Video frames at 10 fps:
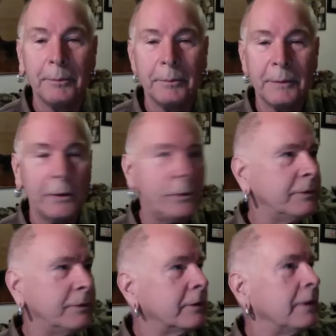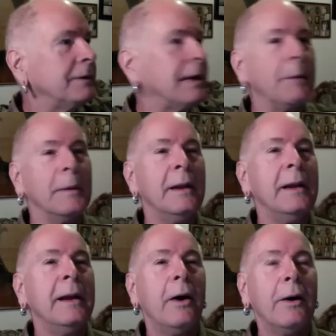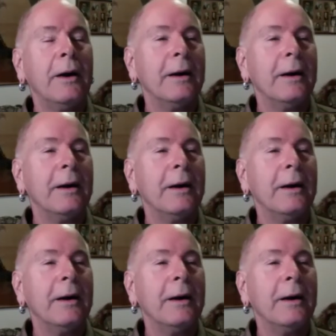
Who's on top, or